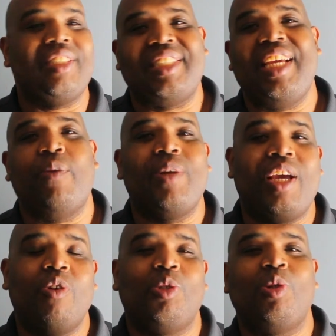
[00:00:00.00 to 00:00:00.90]
to see what
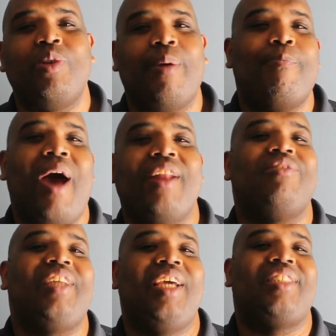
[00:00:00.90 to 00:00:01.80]
they're going to do in a
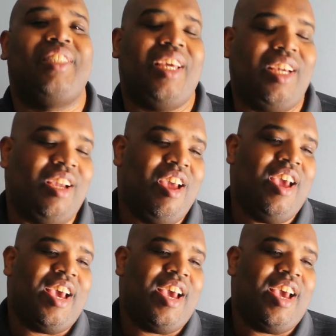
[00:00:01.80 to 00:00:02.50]
modern day city.